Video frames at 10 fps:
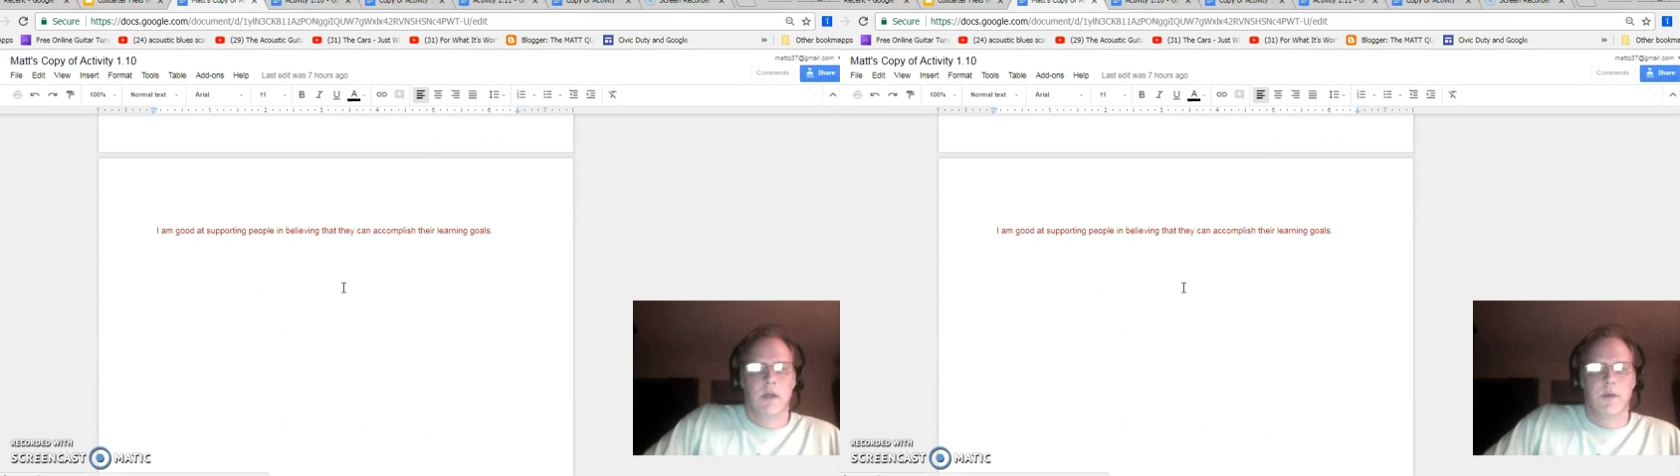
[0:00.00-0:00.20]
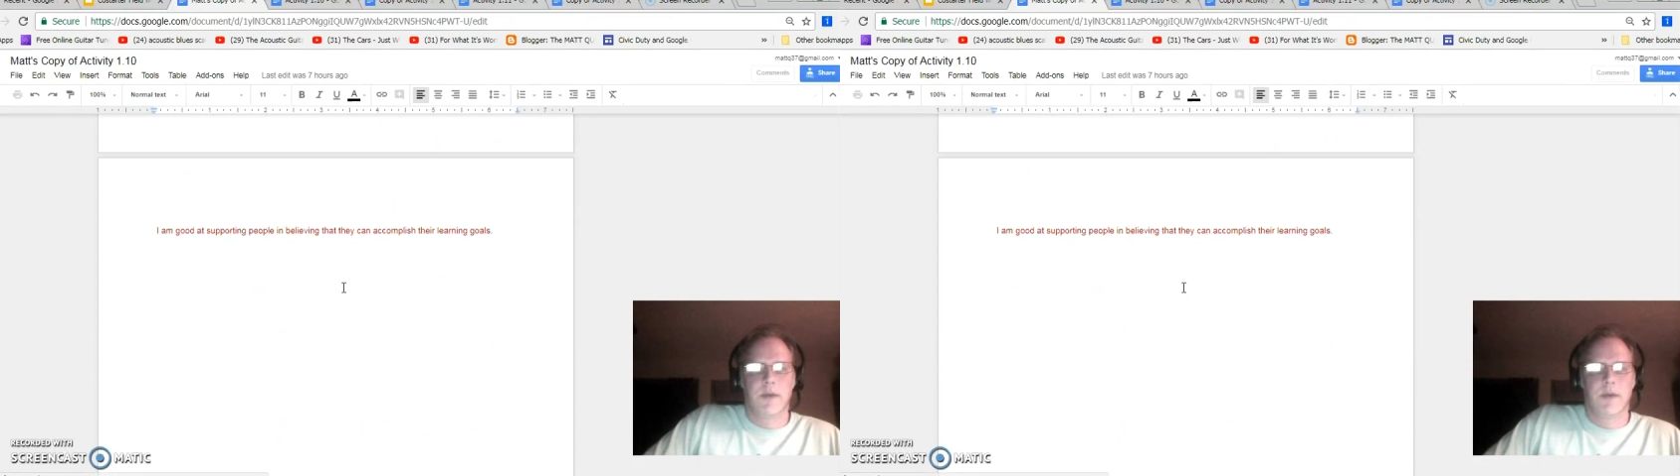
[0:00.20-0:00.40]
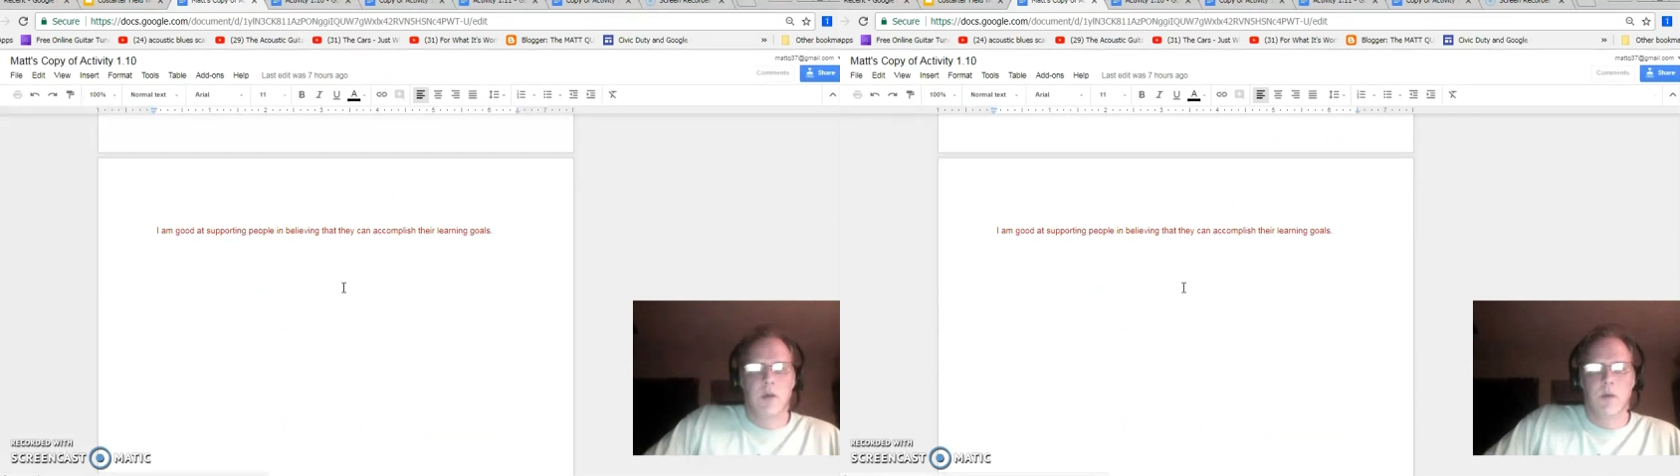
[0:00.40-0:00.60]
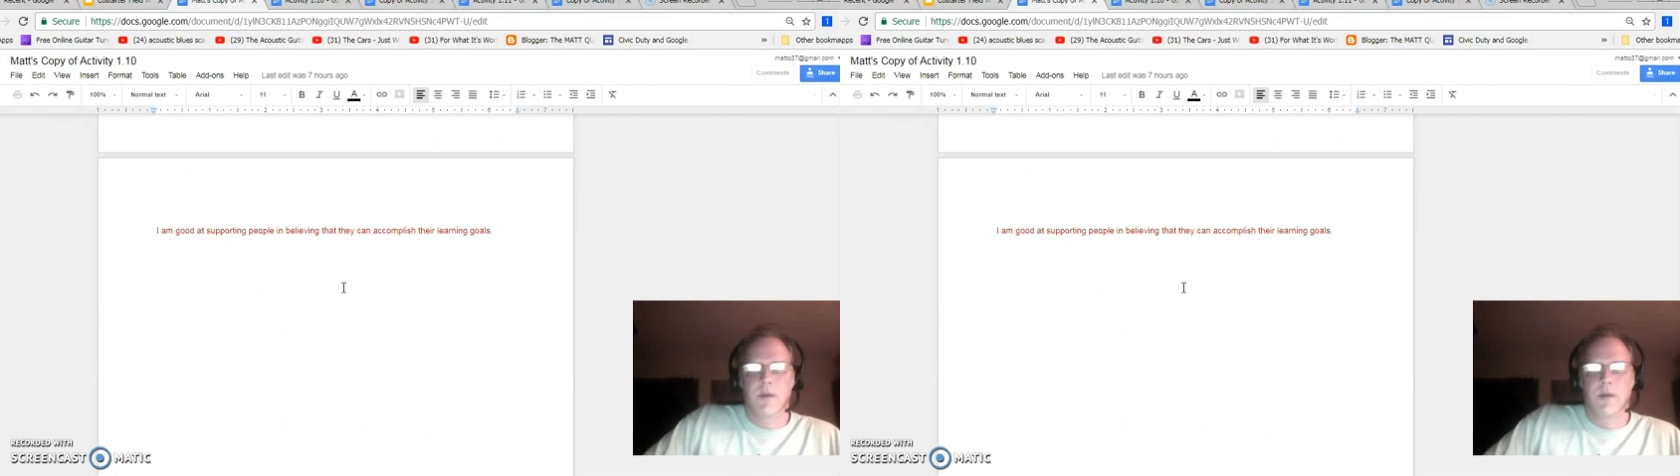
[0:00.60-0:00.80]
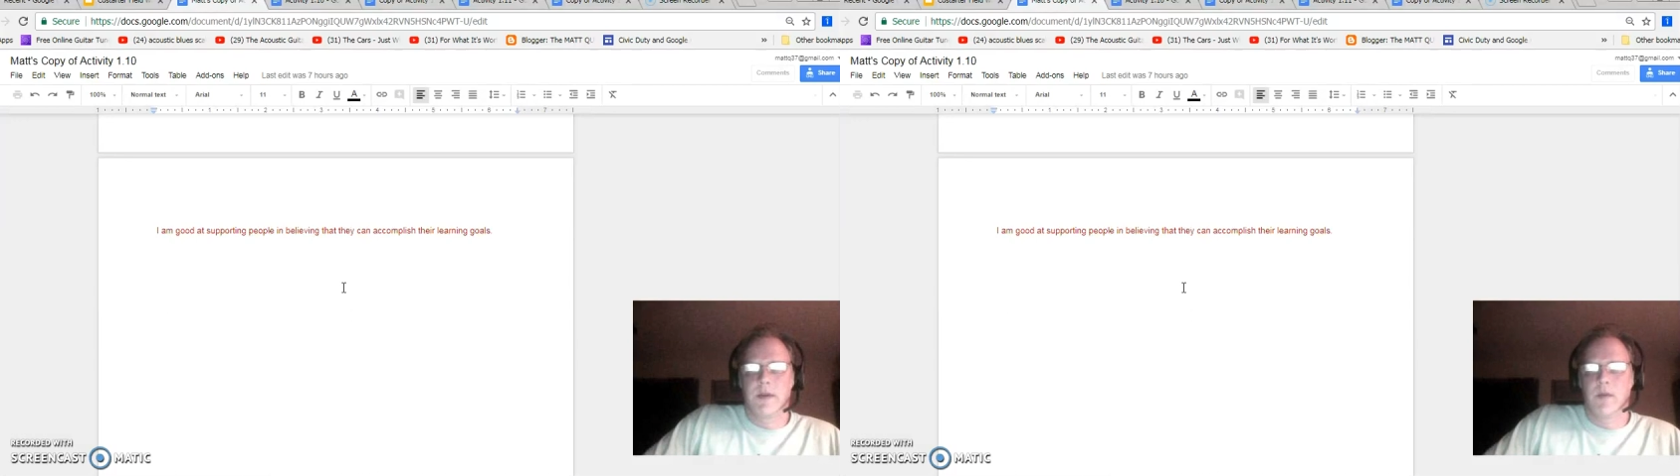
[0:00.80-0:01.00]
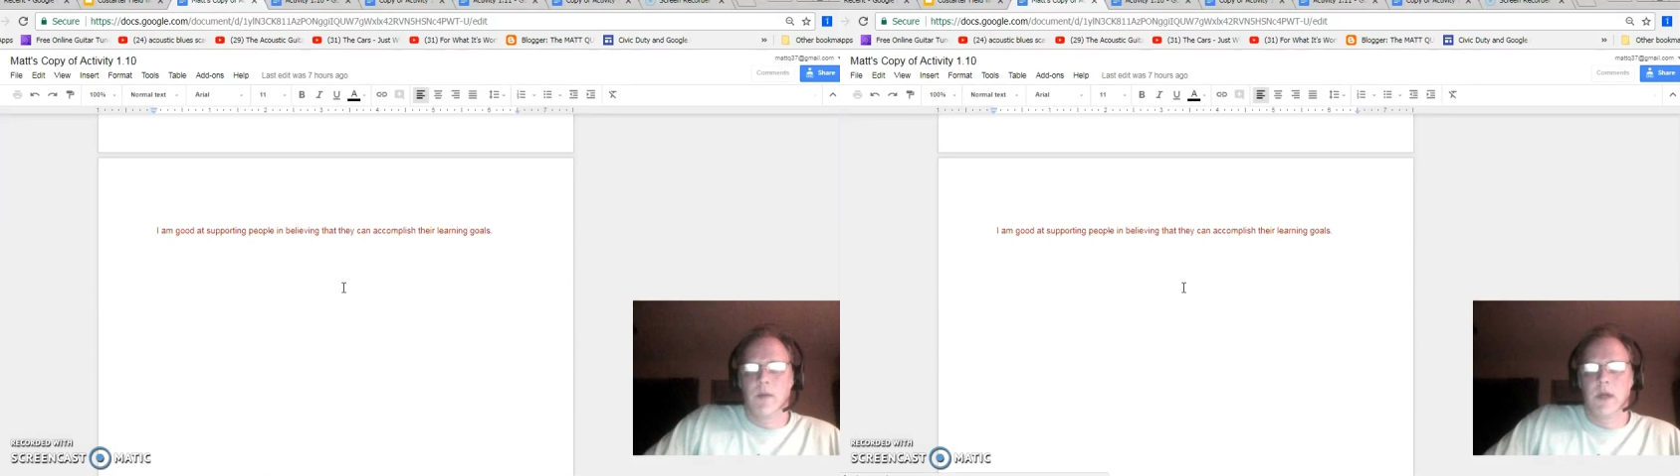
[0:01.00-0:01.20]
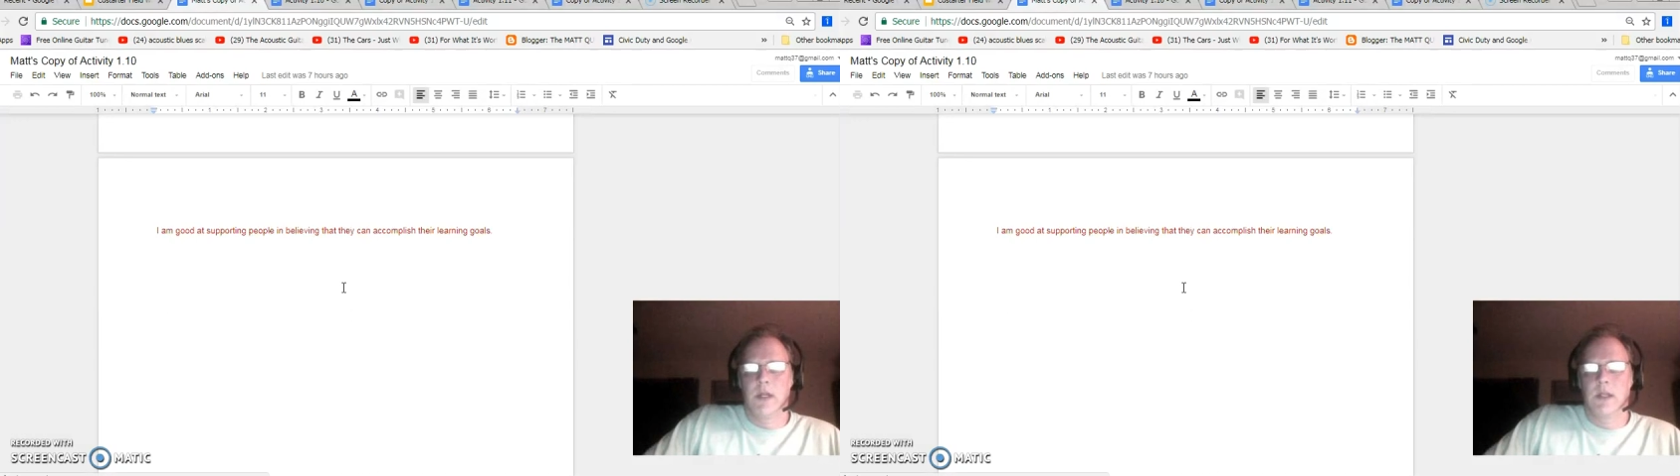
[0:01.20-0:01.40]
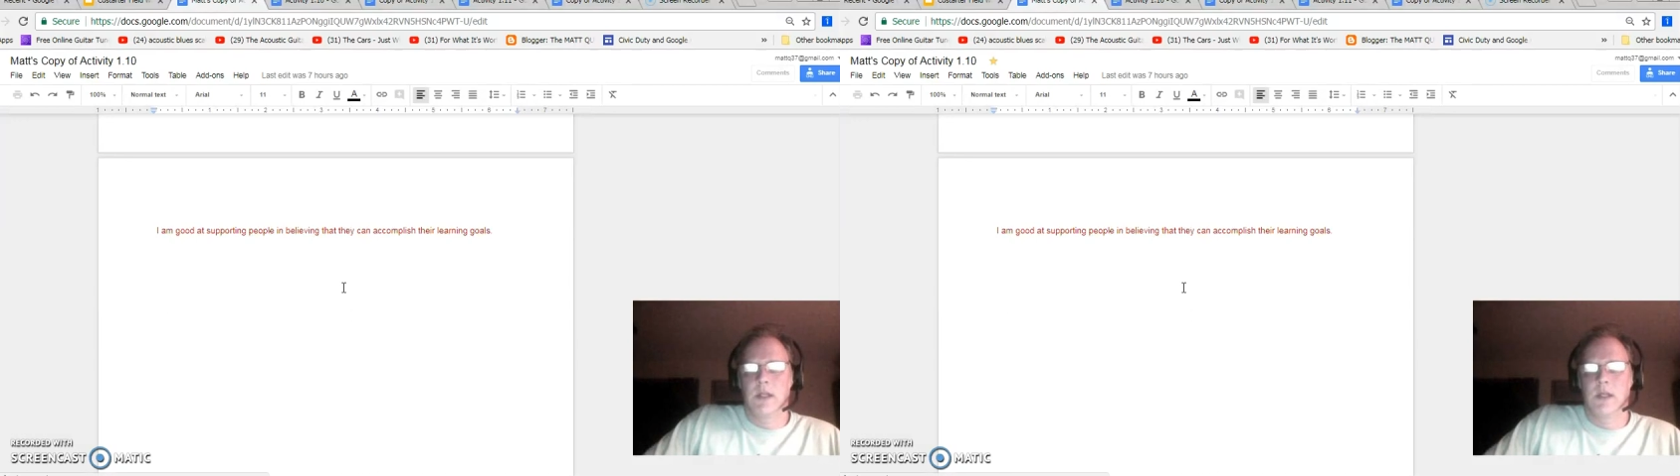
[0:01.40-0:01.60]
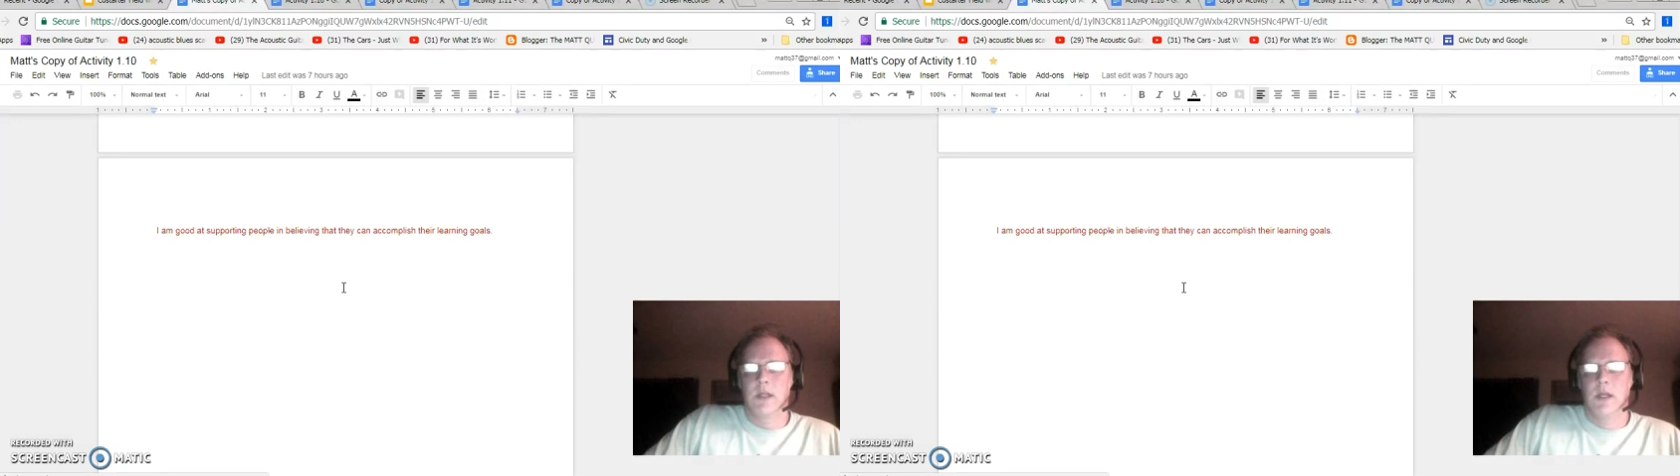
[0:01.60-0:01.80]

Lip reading: with you, with everybody.